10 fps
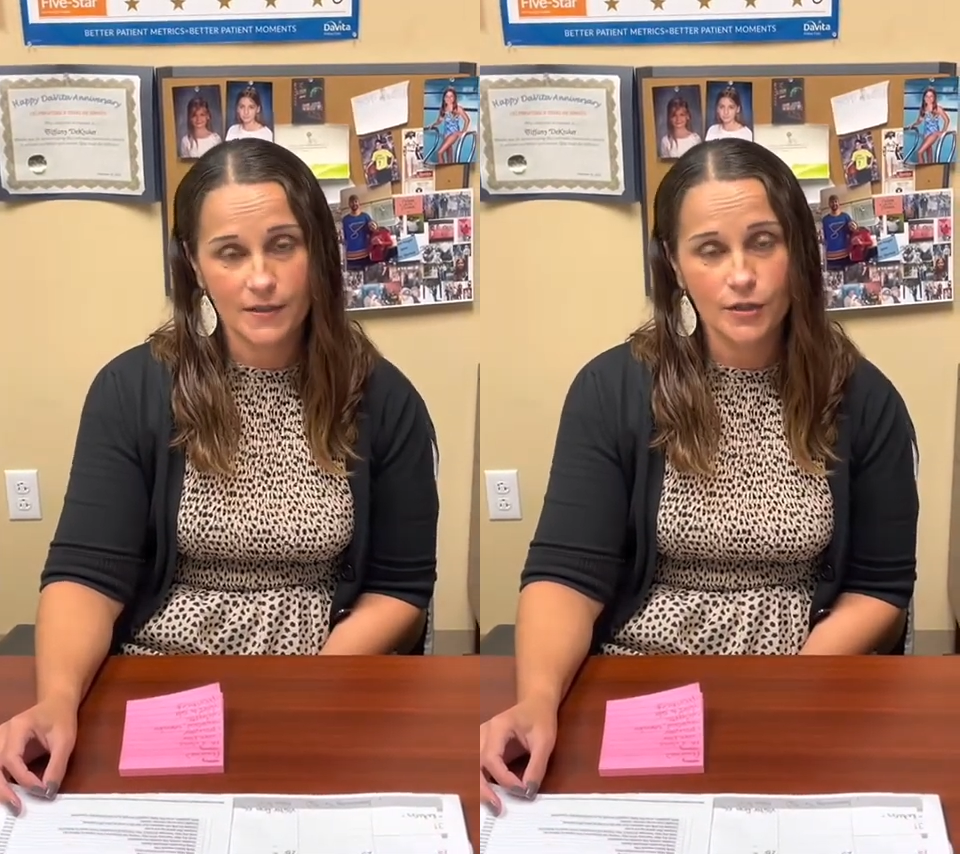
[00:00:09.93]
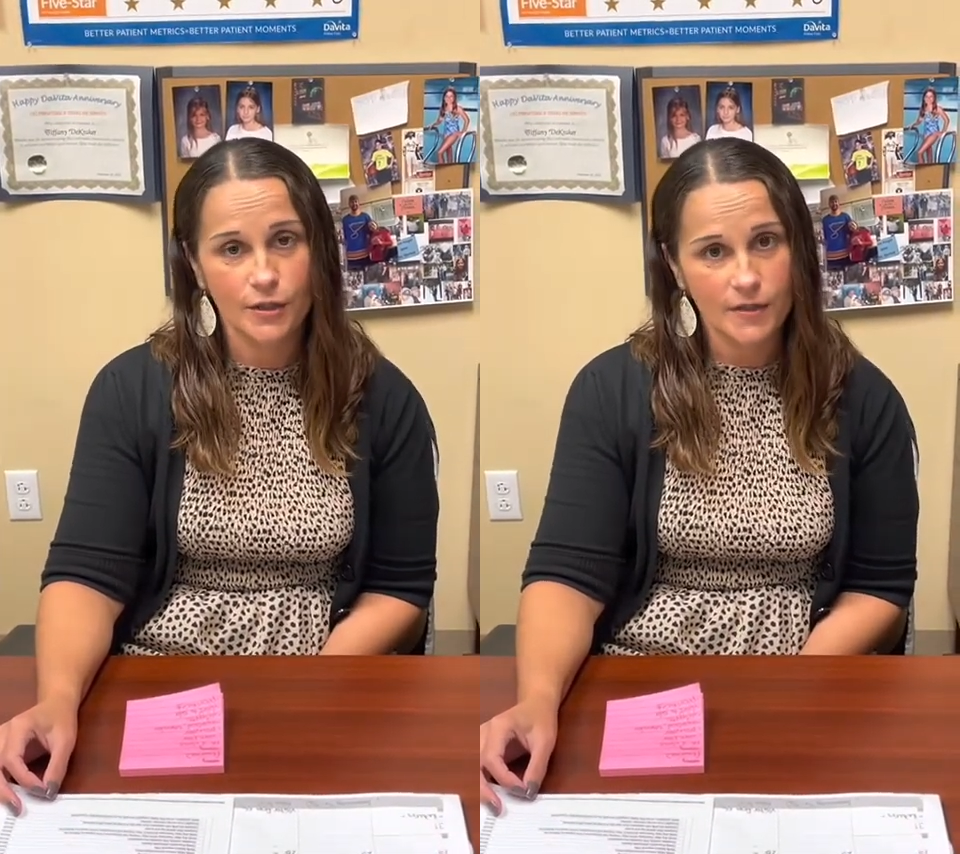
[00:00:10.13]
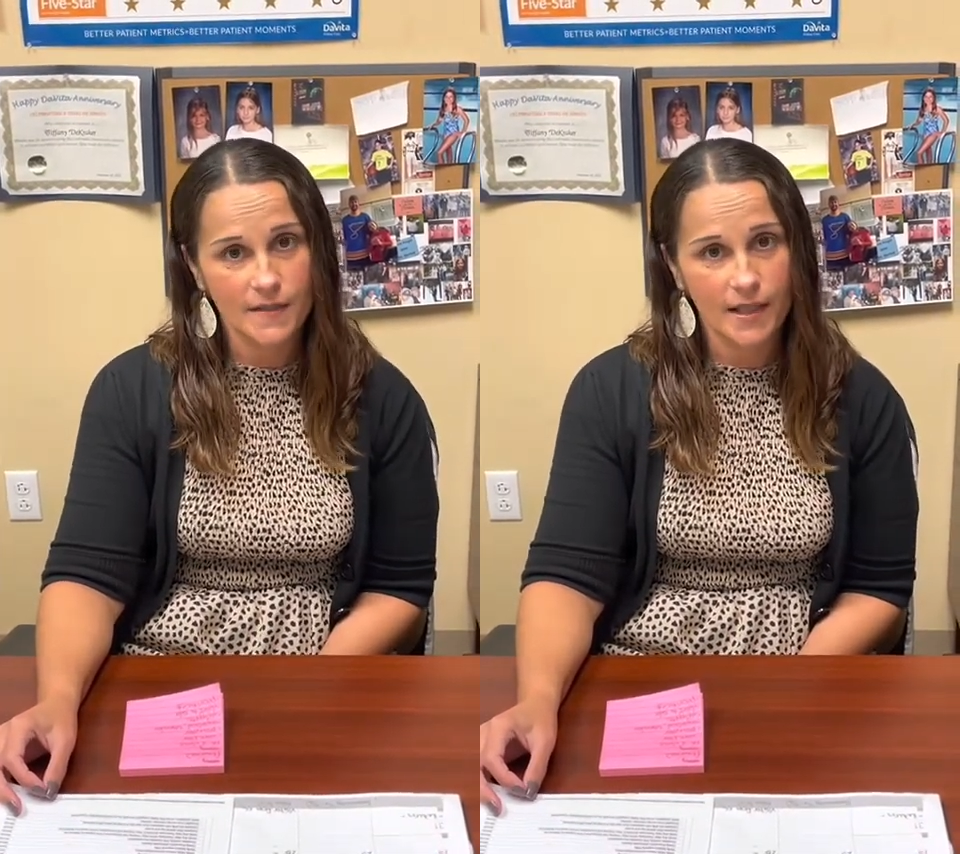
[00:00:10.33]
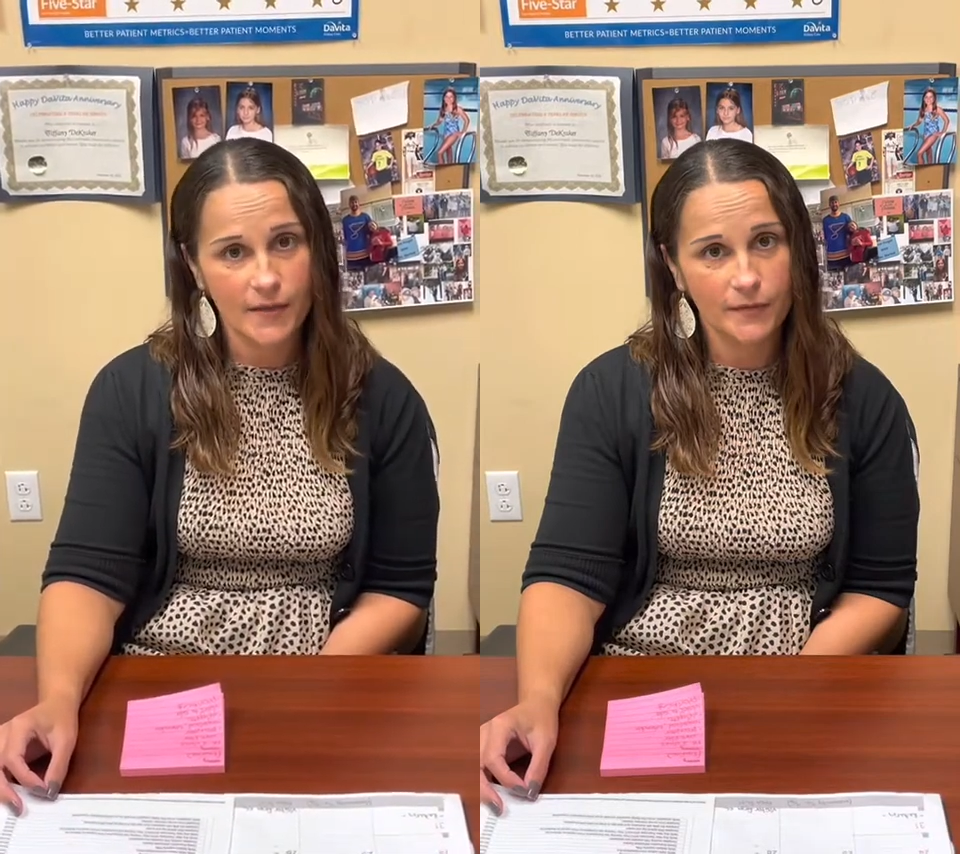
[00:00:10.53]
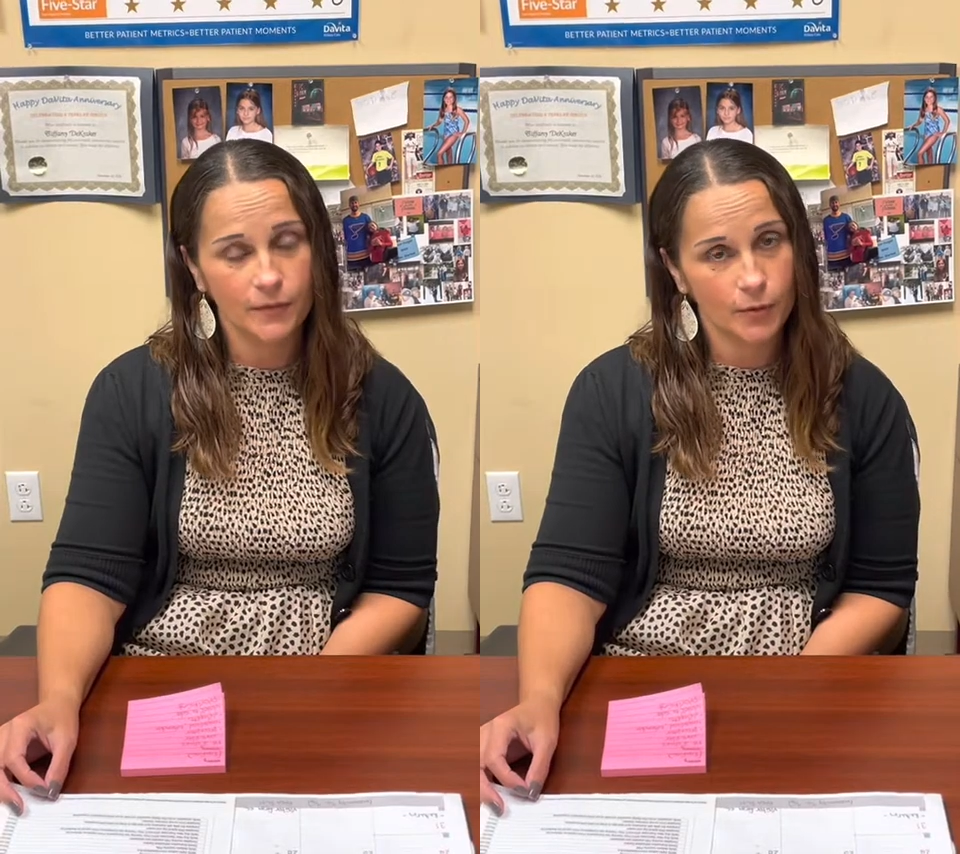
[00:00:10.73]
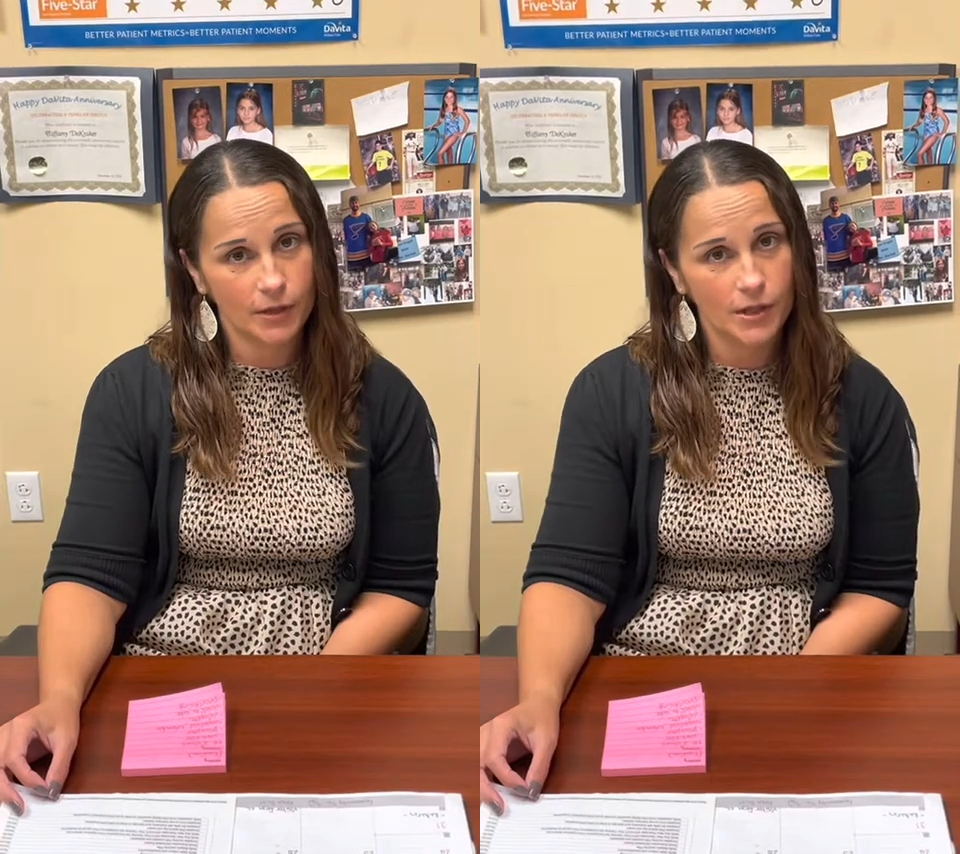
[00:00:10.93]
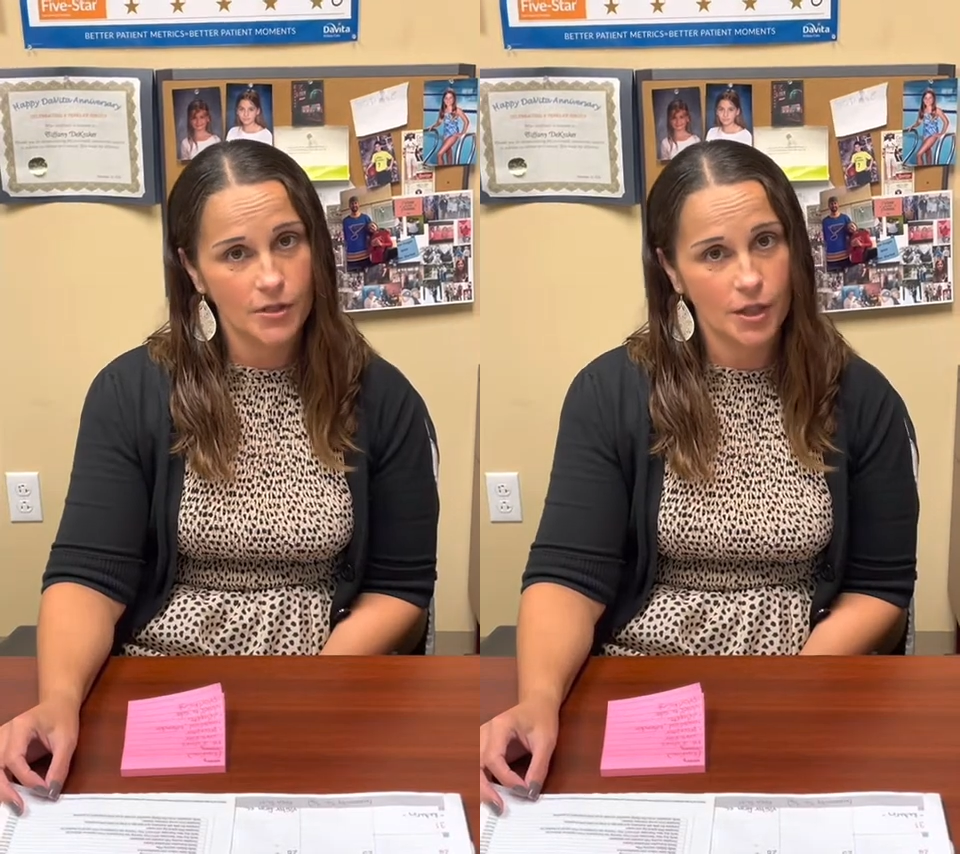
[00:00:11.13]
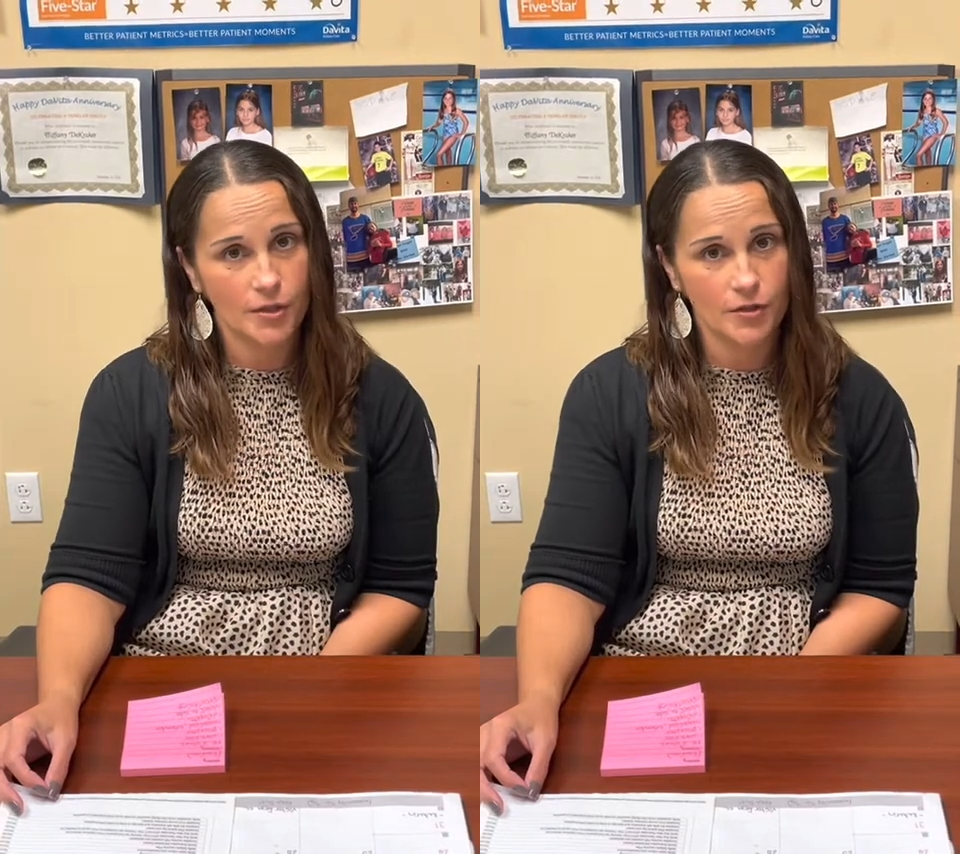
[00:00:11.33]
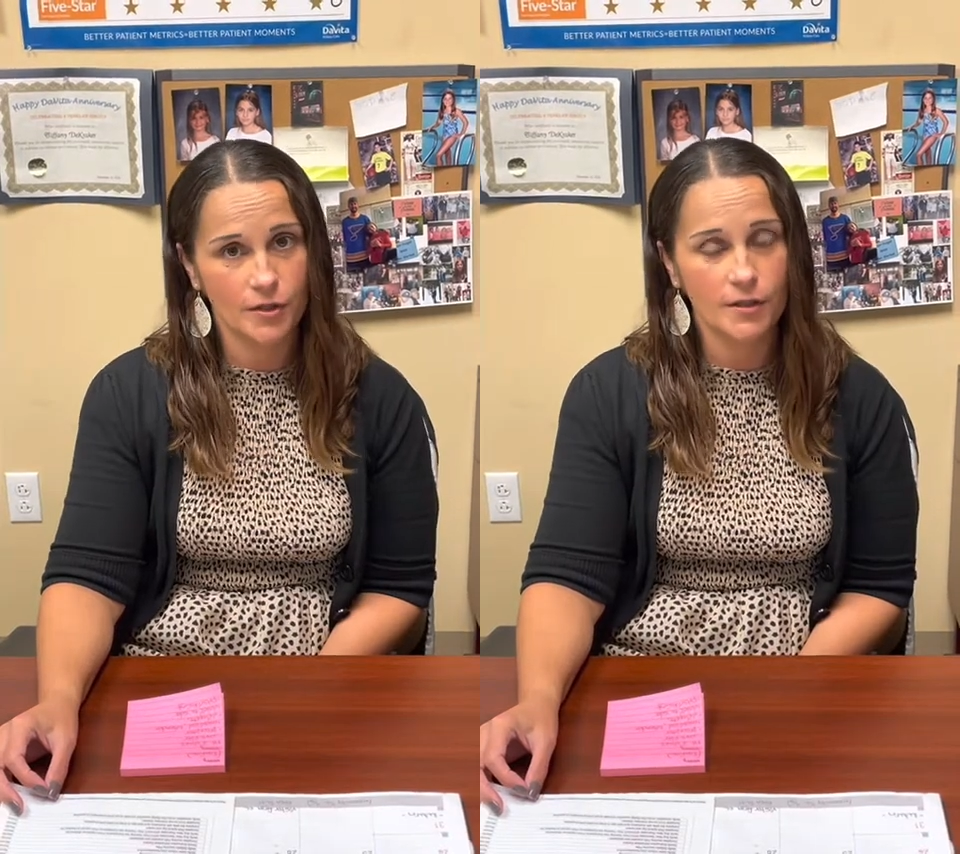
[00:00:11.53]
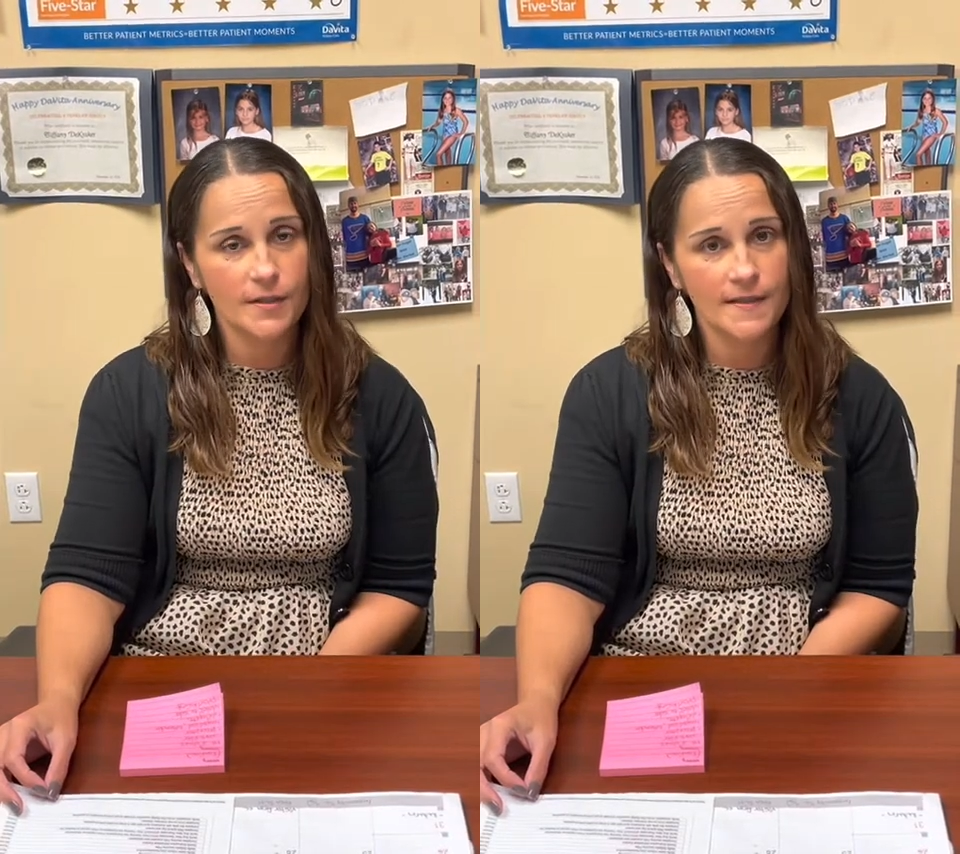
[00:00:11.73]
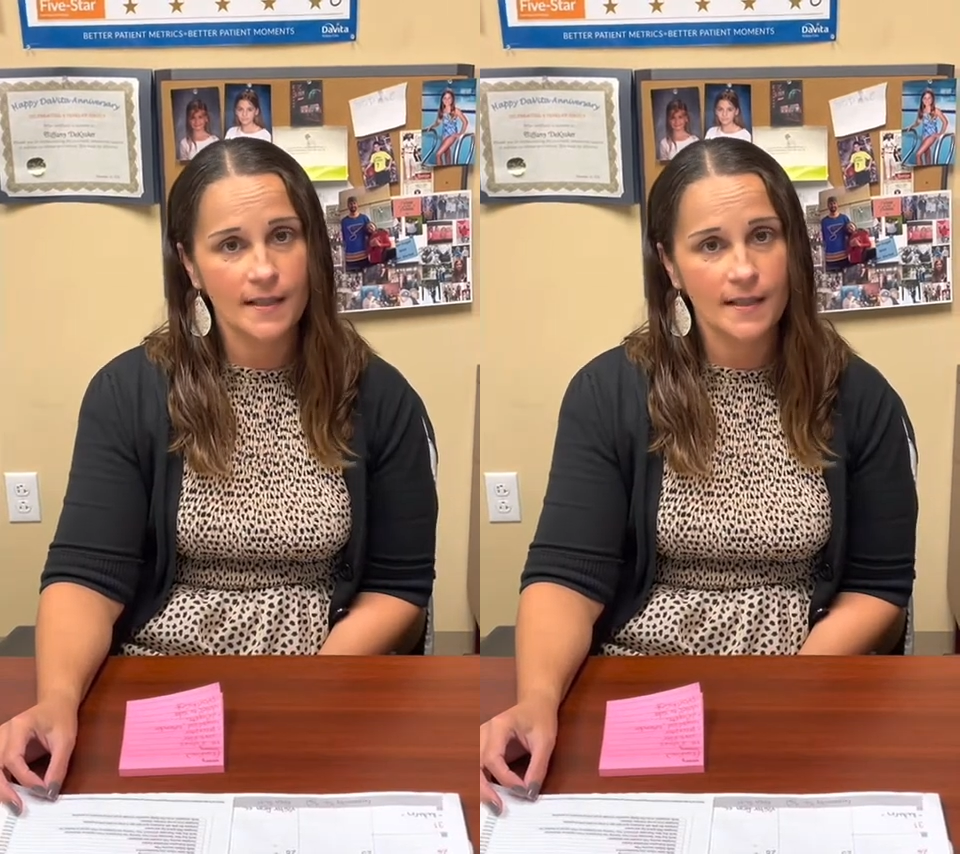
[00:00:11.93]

a nurse on the floor, a charge nurse.